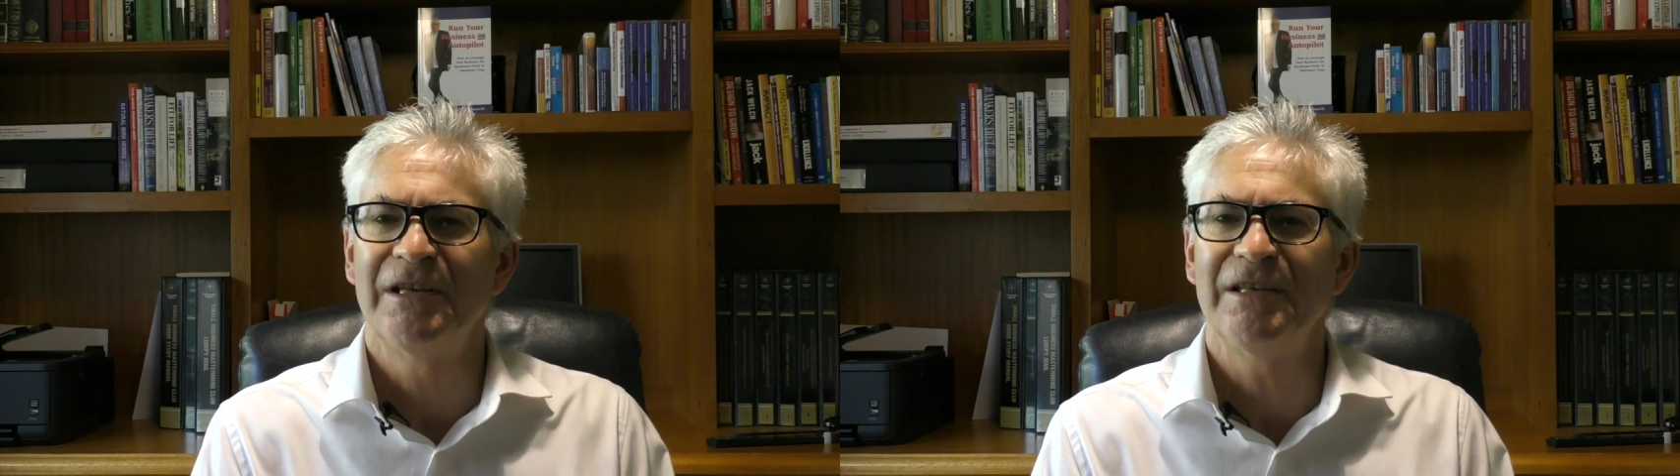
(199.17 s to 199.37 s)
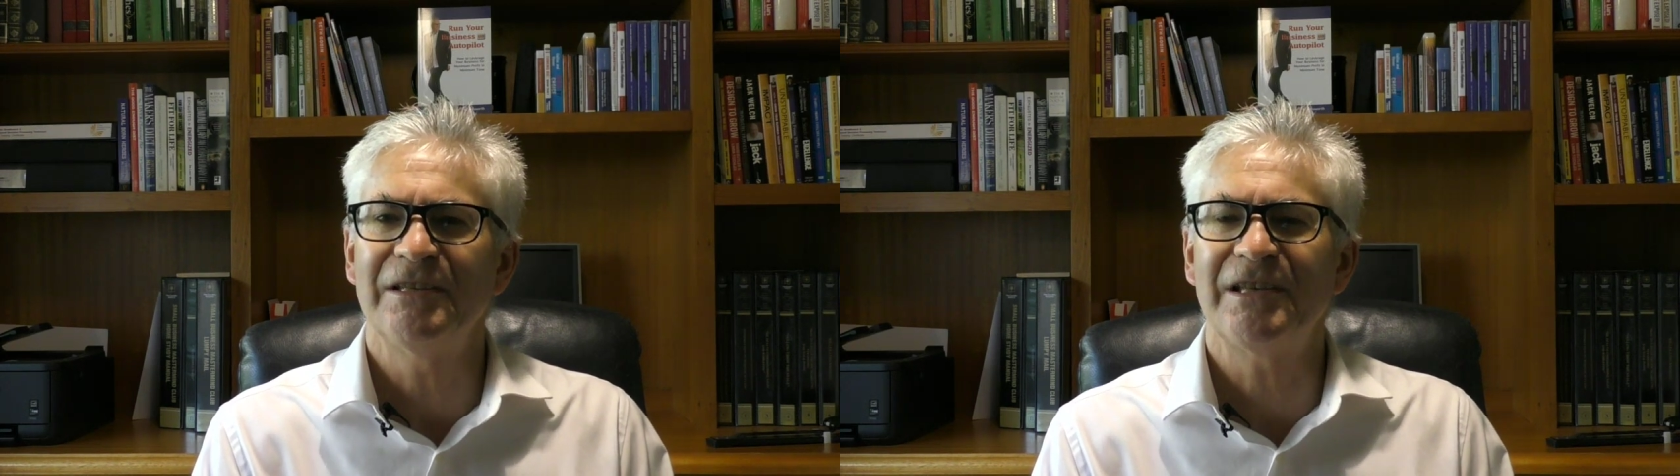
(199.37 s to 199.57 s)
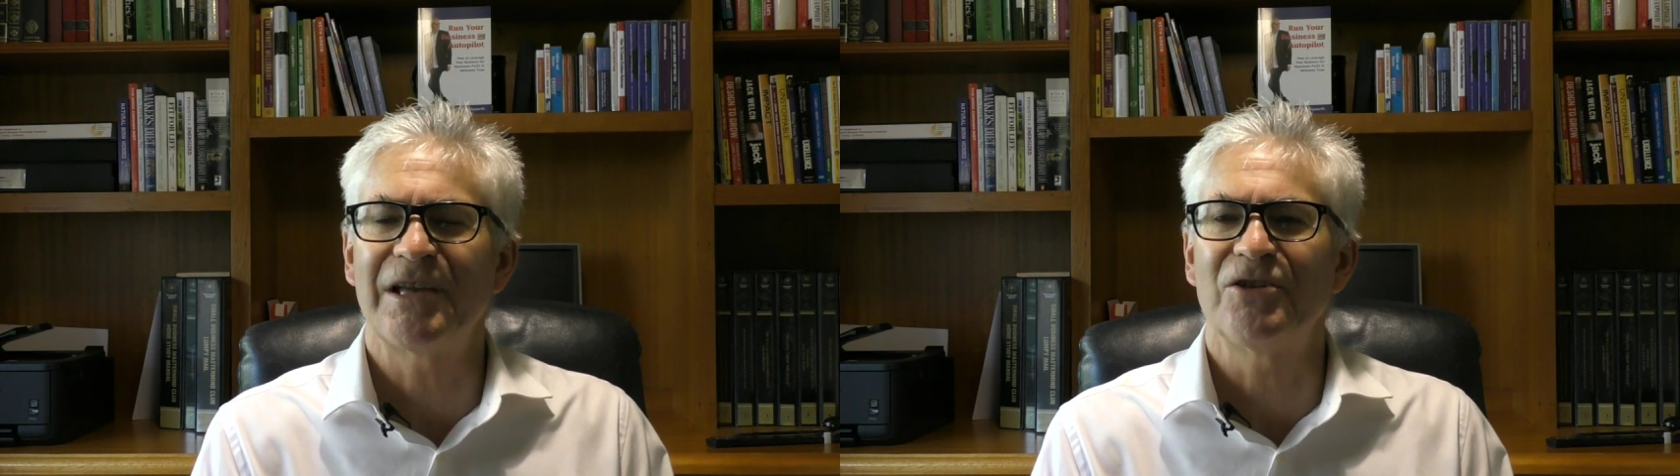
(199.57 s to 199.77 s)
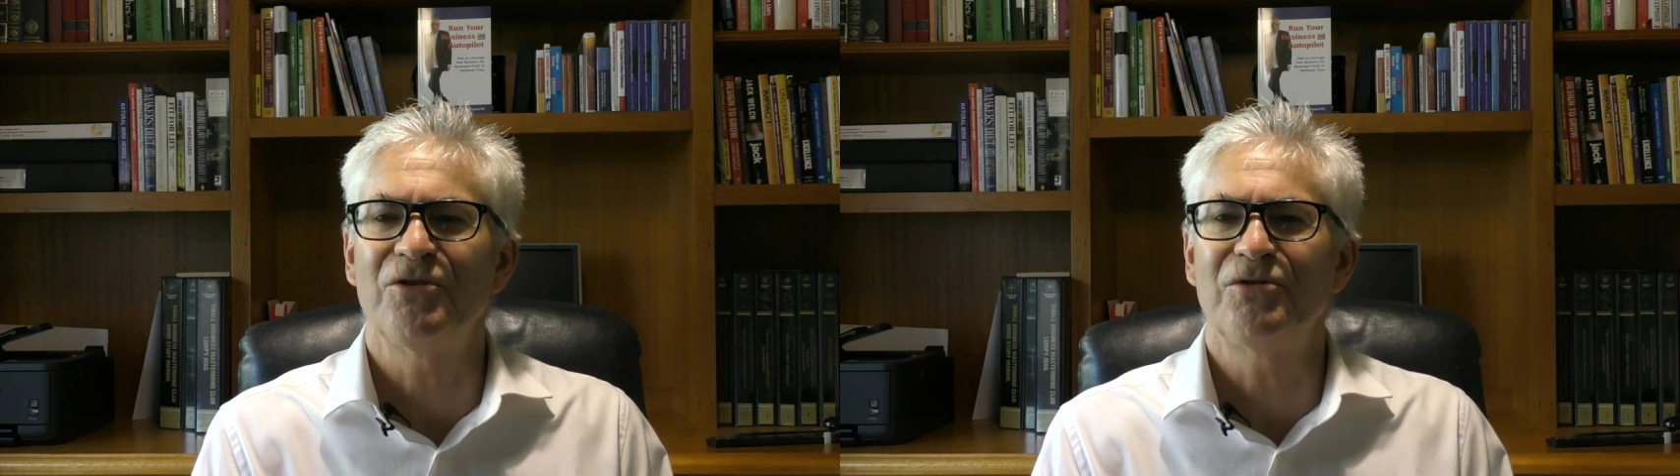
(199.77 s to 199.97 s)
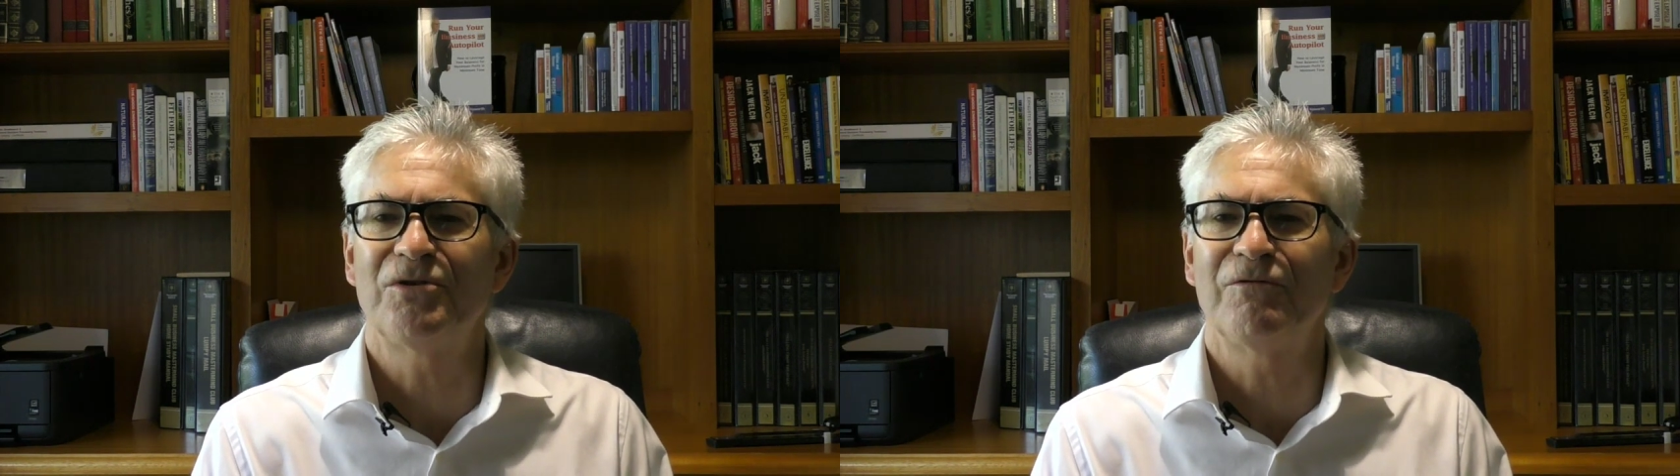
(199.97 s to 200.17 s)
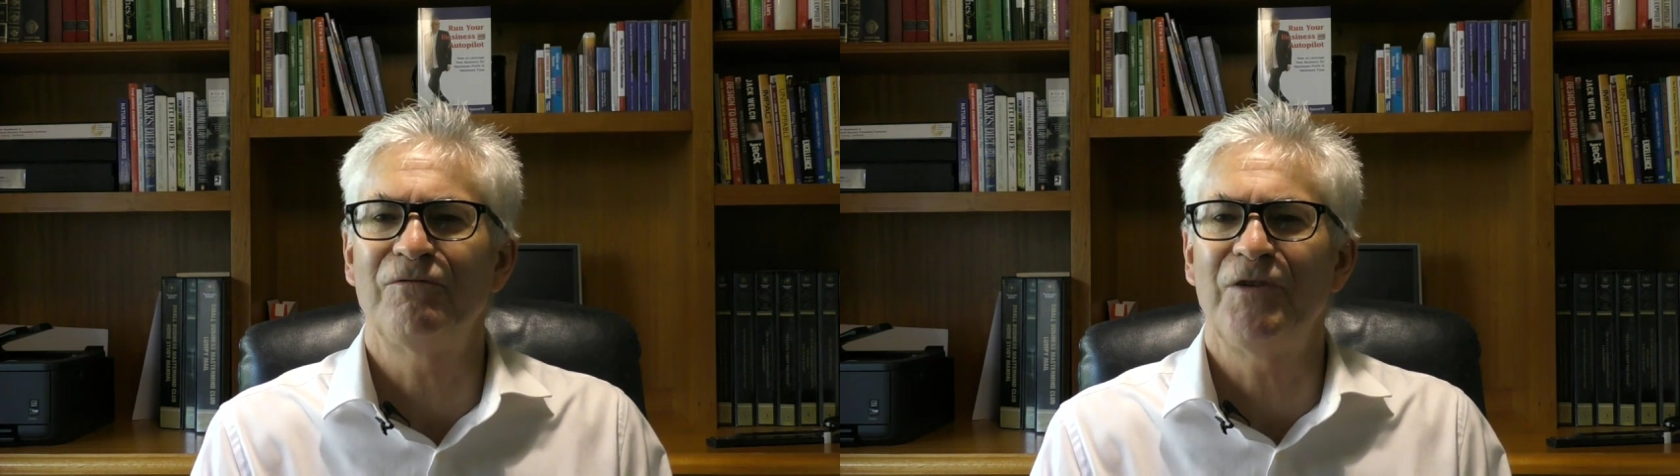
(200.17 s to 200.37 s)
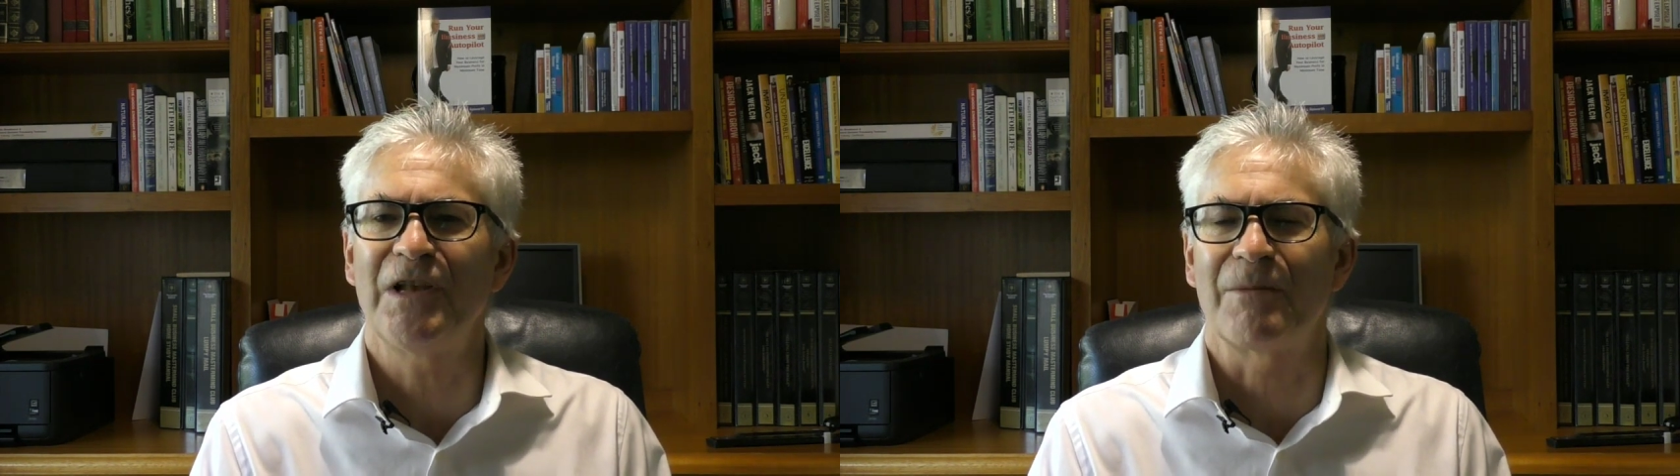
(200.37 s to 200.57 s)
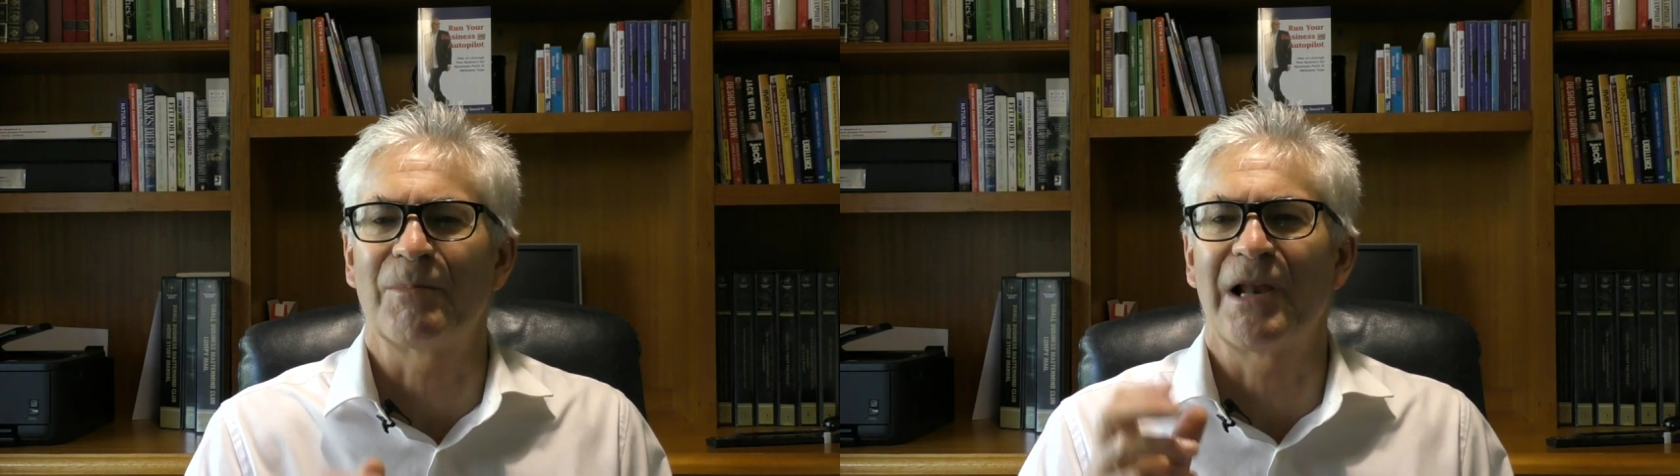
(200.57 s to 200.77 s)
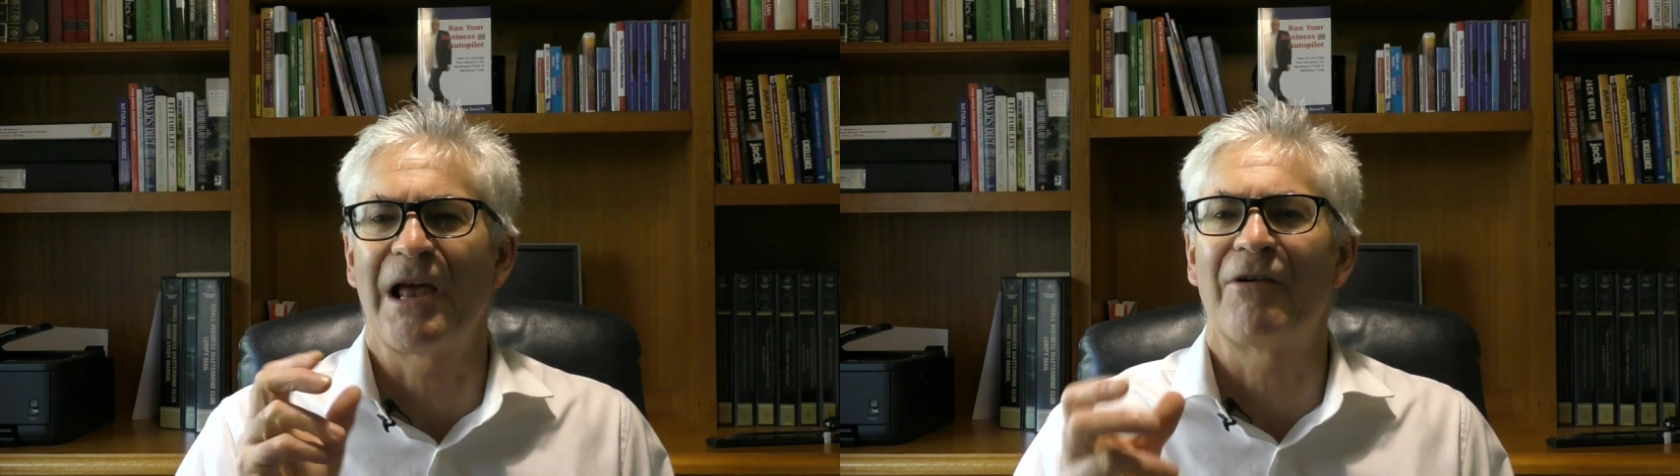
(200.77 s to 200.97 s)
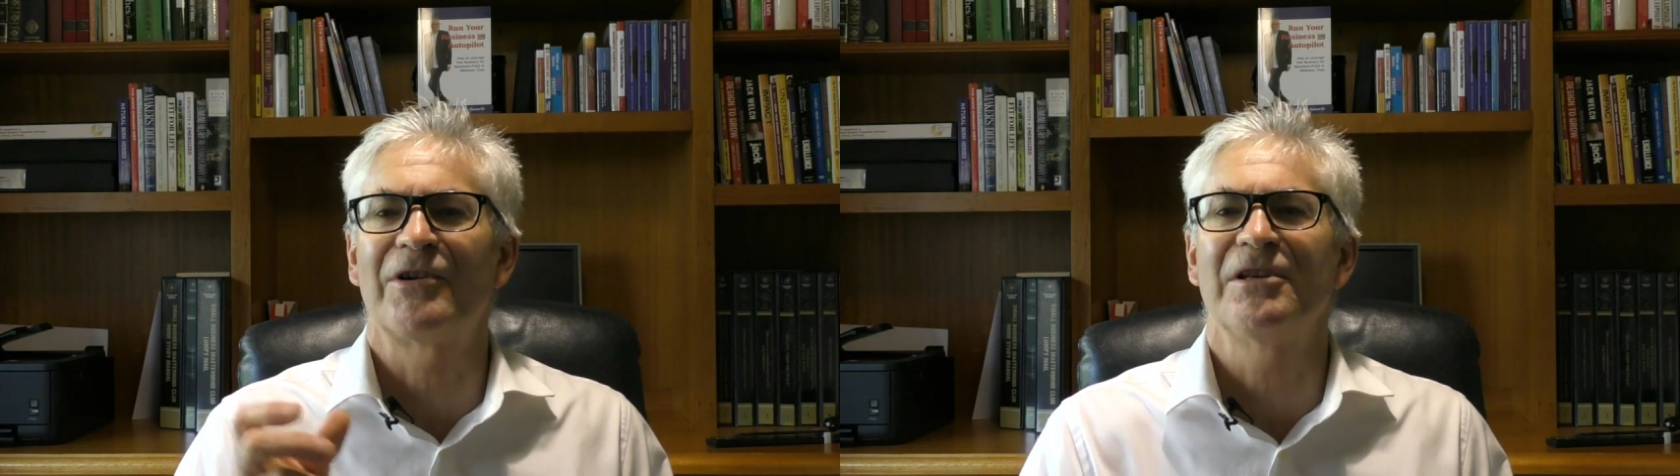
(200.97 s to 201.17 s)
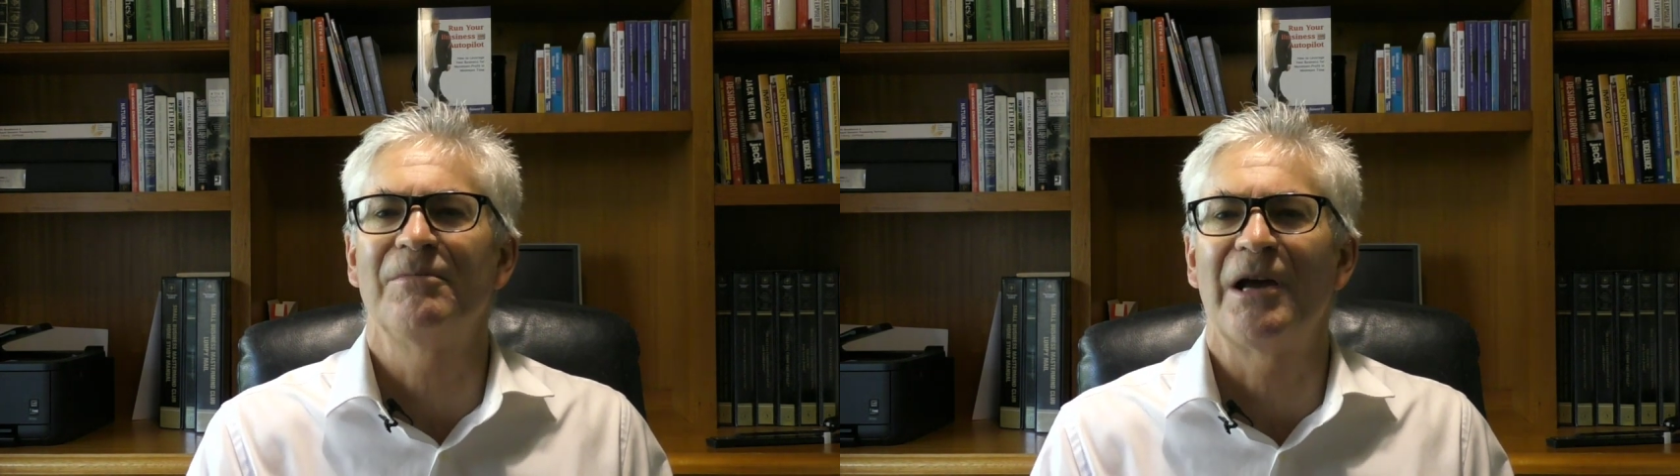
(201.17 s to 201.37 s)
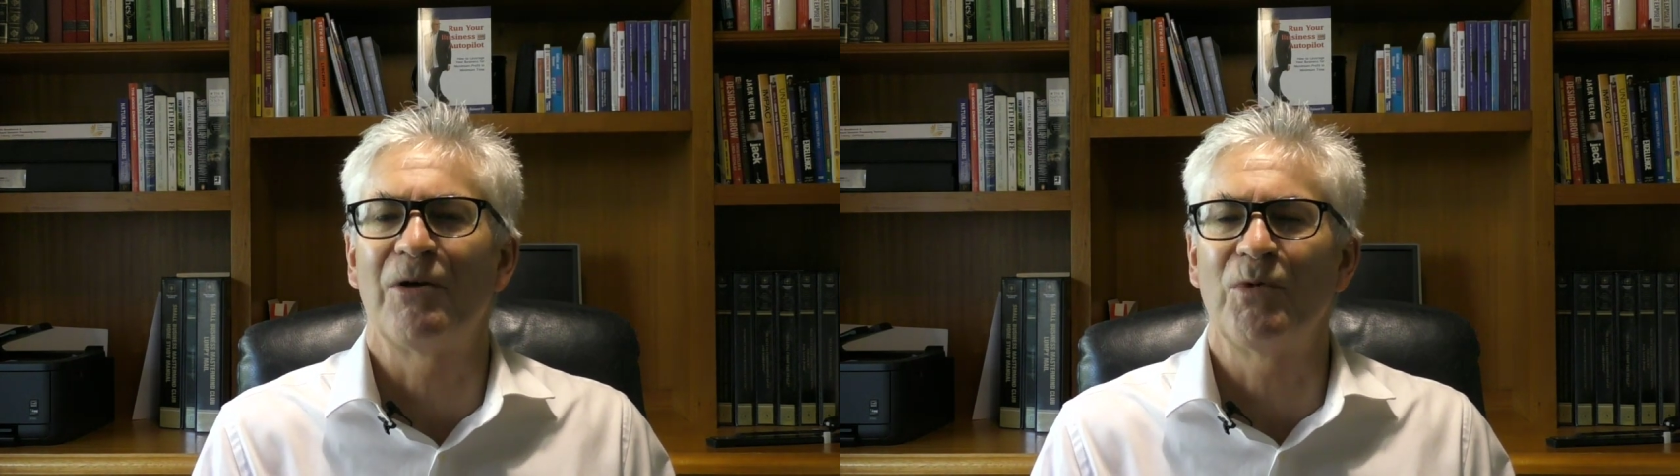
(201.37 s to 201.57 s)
is that you develop clarity about